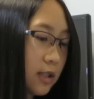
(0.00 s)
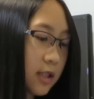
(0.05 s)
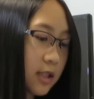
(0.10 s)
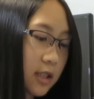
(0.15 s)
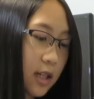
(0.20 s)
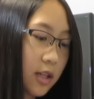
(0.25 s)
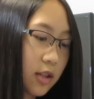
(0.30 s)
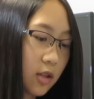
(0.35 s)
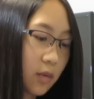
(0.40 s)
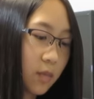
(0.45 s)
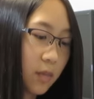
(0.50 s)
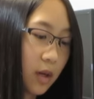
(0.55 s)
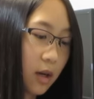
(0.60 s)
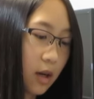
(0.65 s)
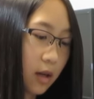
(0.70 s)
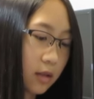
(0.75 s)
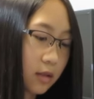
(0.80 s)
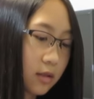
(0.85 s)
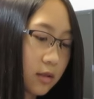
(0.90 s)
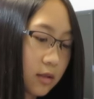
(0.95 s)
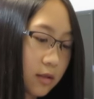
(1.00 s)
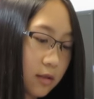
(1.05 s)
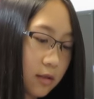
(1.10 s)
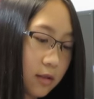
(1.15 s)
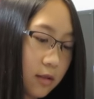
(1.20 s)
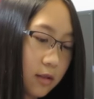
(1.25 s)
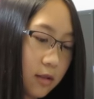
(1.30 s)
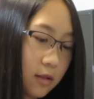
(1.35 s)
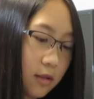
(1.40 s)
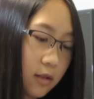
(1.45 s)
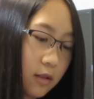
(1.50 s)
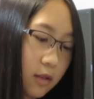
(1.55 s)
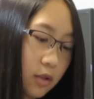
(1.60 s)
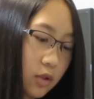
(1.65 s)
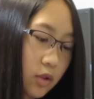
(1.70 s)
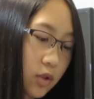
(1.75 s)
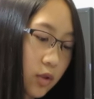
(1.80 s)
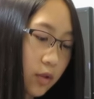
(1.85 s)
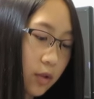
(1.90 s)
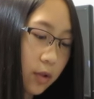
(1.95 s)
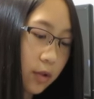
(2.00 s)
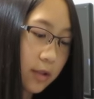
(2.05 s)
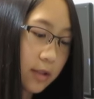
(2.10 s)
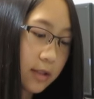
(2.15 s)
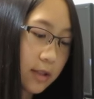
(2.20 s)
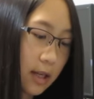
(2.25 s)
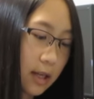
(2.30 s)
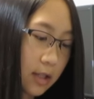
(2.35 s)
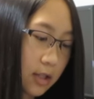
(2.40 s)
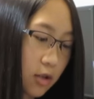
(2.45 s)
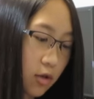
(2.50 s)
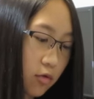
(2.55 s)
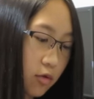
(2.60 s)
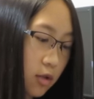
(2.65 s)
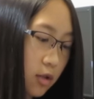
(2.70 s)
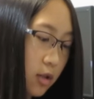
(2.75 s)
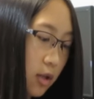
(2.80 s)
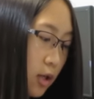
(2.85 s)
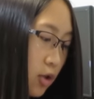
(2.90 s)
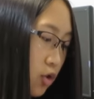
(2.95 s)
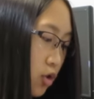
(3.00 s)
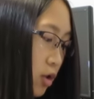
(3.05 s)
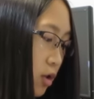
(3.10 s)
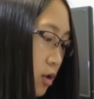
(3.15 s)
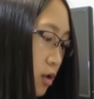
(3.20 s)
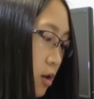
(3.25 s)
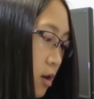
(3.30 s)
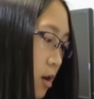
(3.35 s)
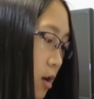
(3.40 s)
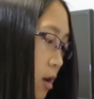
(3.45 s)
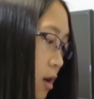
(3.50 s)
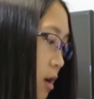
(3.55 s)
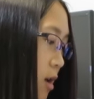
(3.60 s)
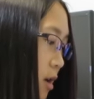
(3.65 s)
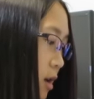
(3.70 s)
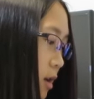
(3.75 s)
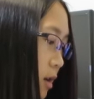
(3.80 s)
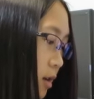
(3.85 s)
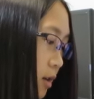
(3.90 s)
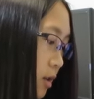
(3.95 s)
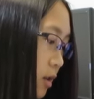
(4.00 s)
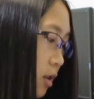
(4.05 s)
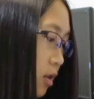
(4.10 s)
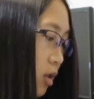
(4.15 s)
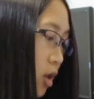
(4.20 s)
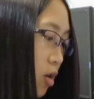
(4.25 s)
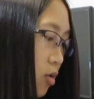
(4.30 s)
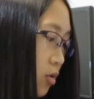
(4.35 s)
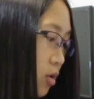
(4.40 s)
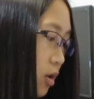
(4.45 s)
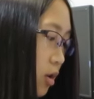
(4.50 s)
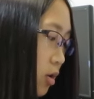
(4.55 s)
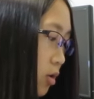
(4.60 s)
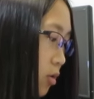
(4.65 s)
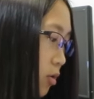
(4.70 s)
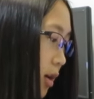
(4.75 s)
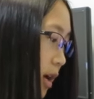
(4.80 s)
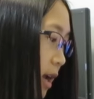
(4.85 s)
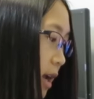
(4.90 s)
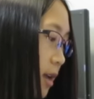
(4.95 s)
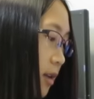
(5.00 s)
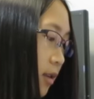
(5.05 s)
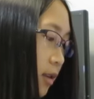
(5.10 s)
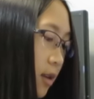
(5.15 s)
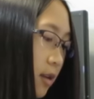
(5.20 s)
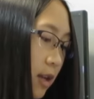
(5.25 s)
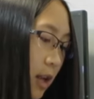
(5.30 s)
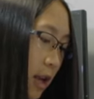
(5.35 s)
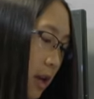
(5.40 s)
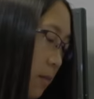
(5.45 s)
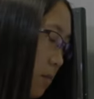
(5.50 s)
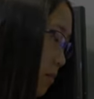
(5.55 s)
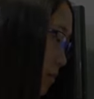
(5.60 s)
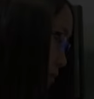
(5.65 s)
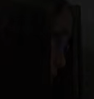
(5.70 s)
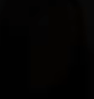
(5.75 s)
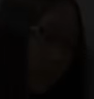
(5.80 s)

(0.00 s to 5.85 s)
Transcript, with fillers: inside the box. So there is a Tilted Nation logo and the name.